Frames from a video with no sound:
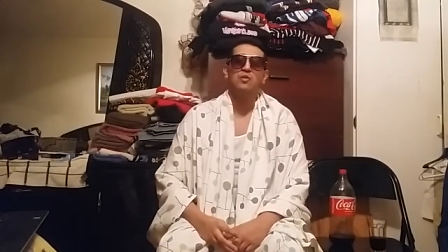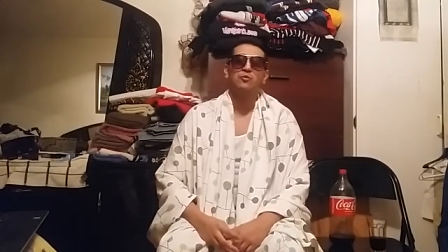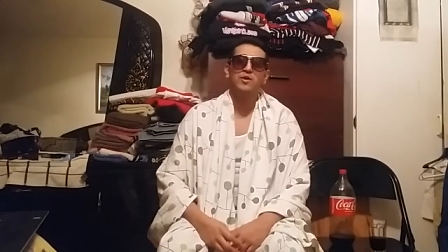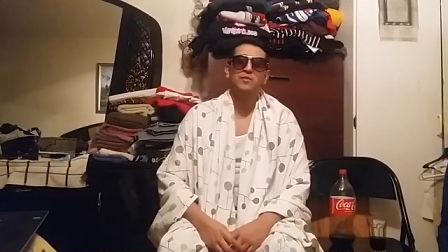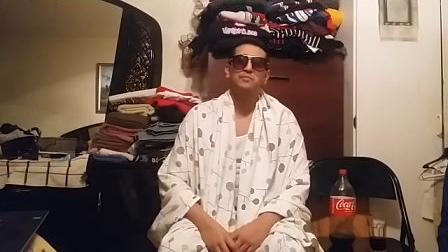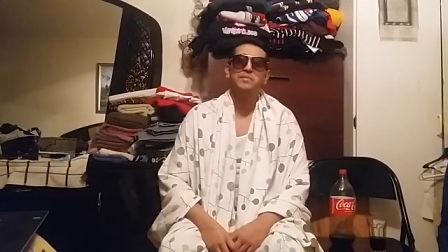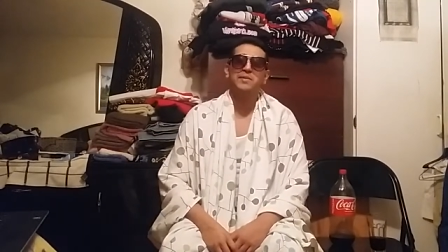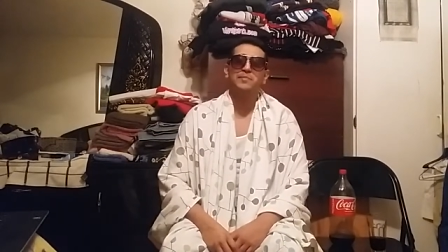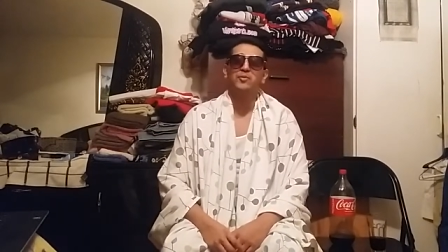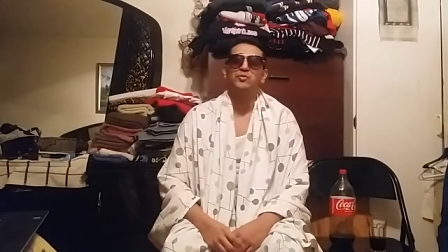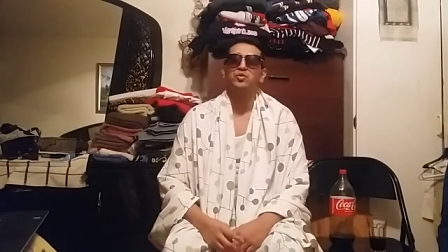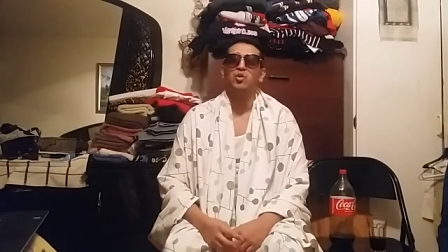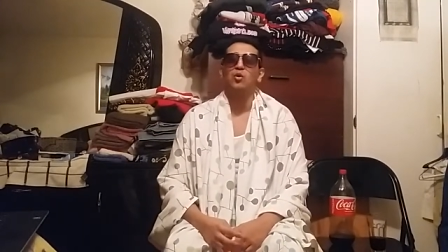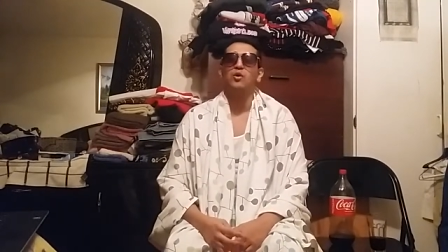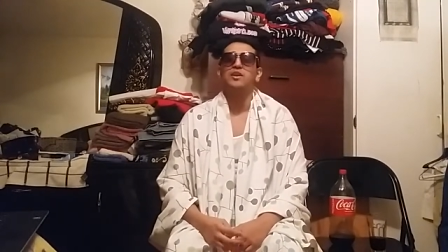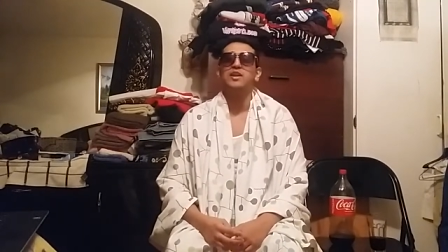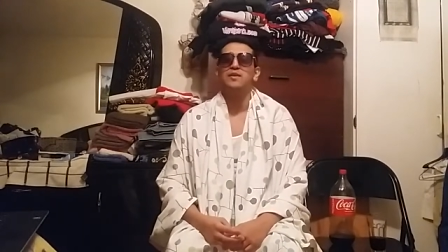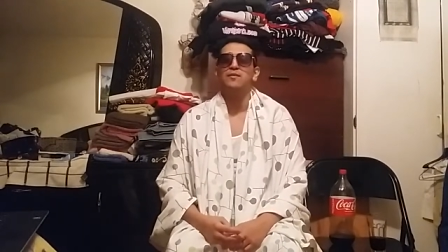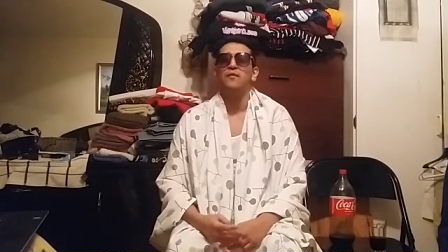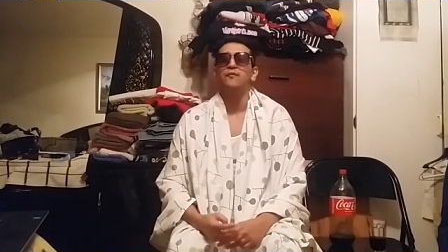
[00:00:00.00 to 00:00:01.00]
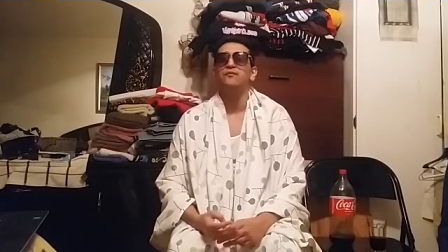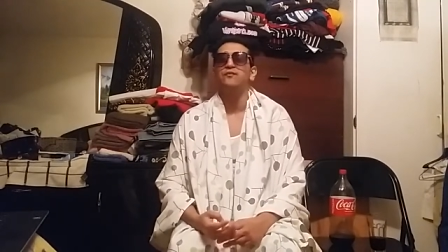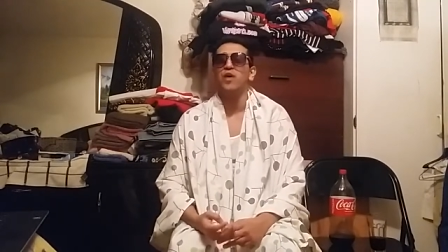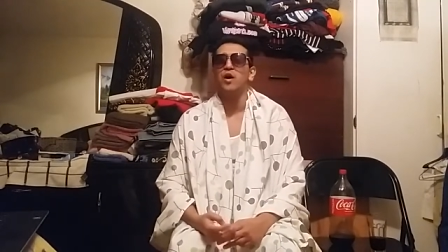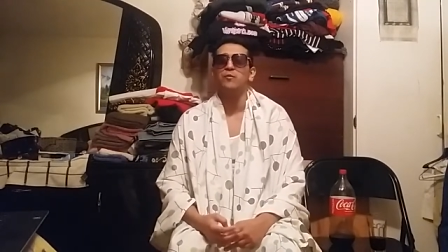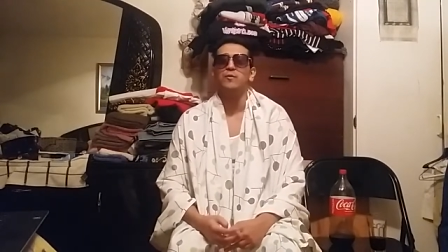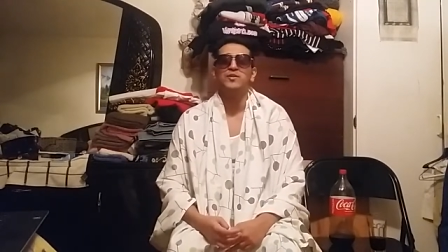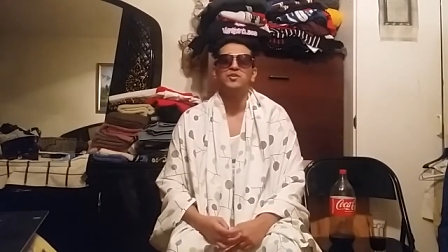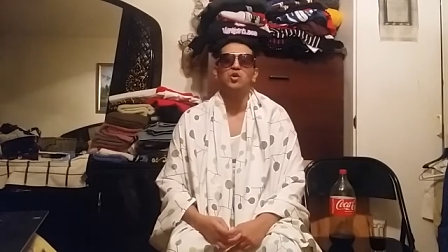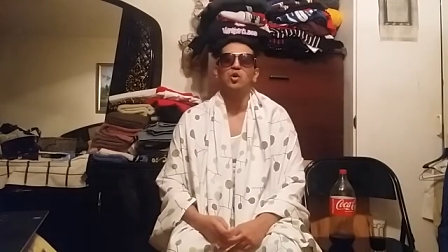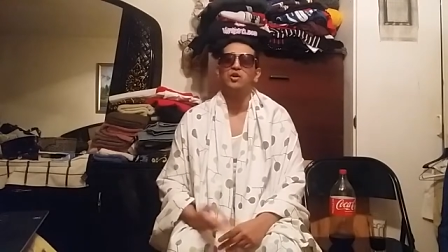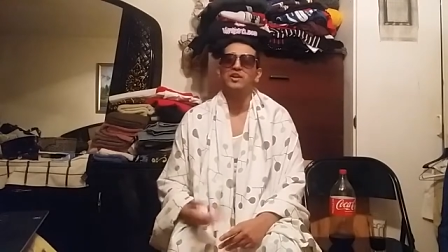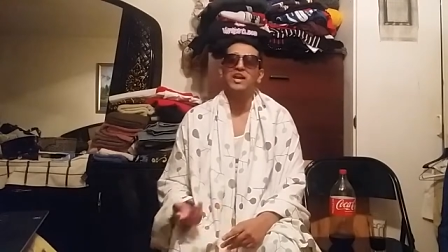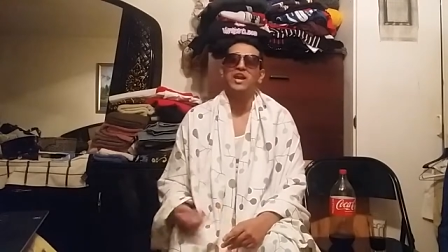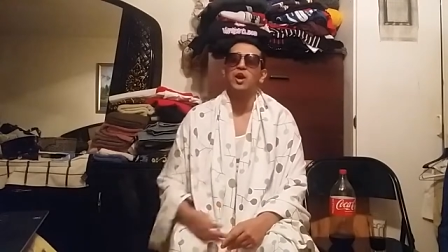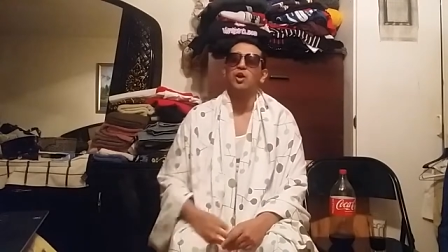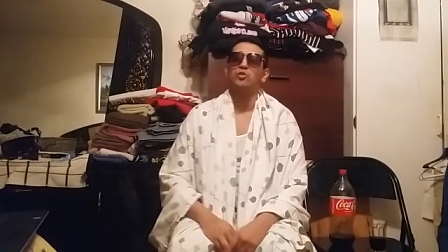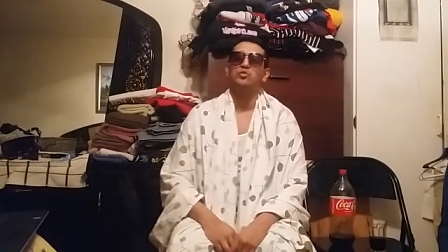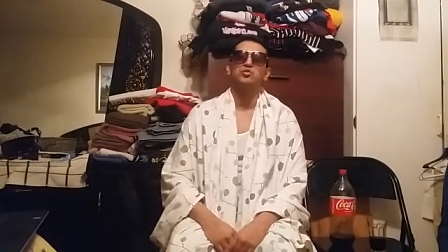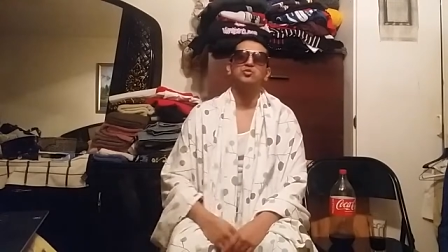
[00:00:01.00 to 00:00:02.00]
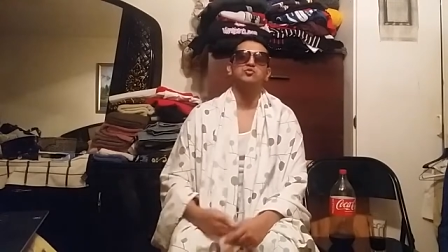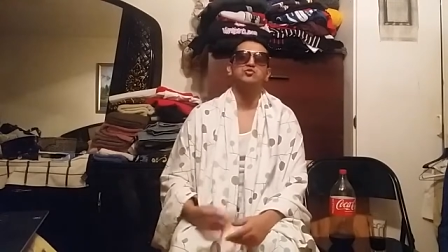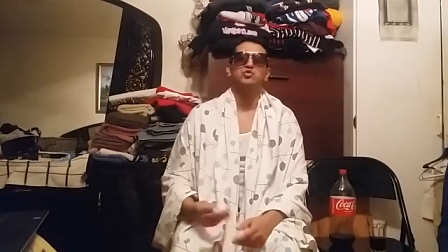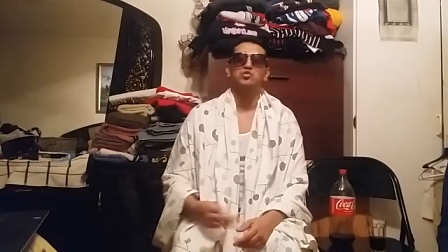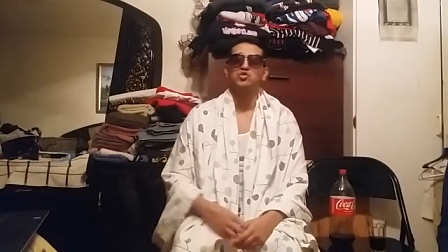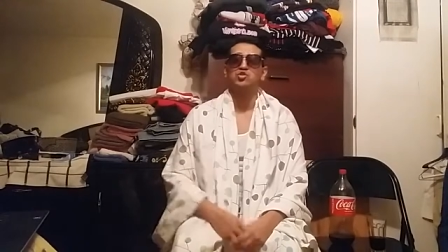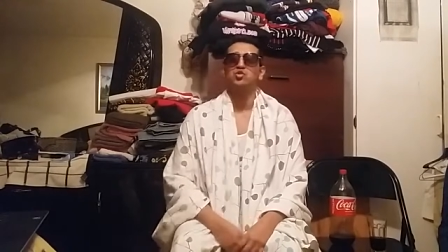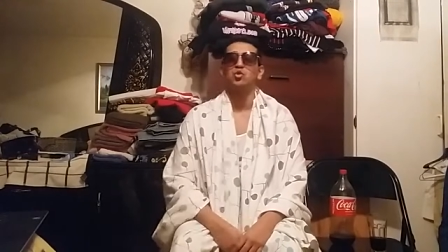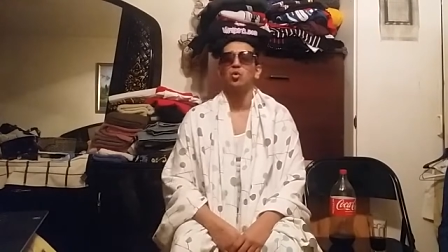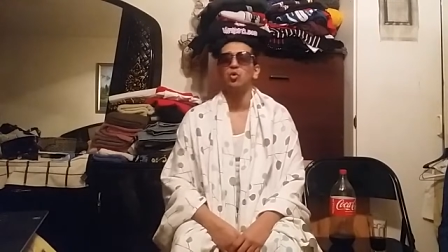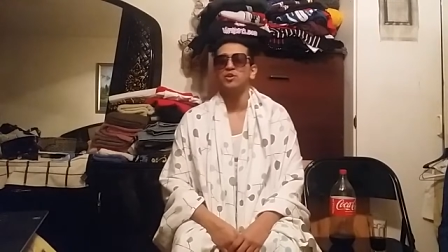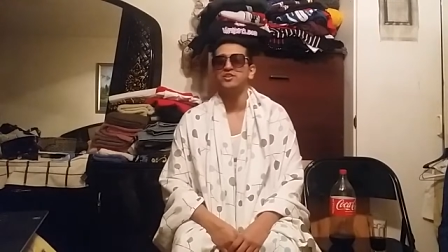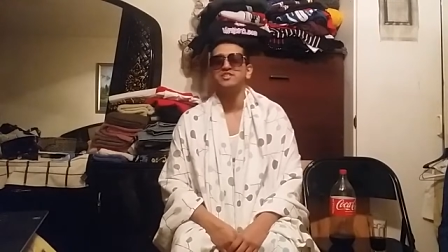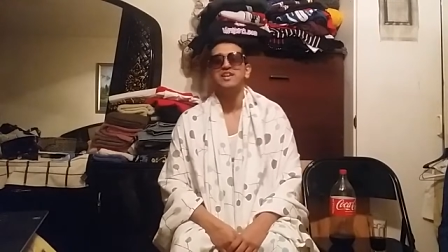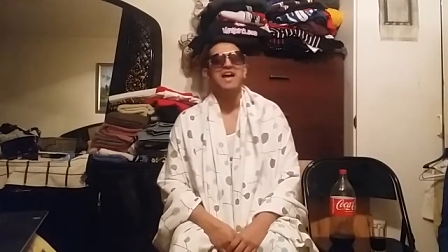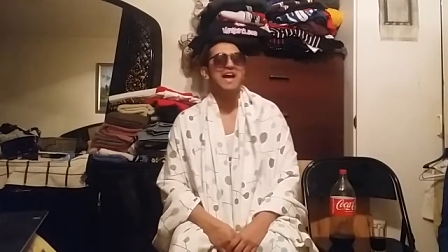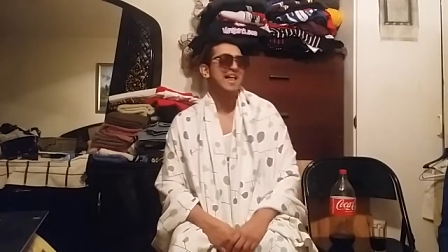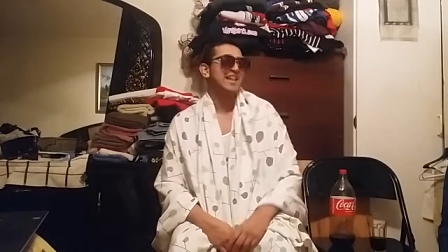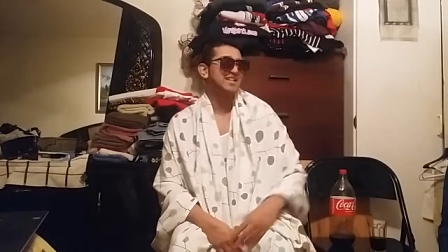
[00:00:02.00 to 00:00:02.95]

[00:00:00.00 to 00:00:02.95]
with people don't give a fuck, with no characters or stories.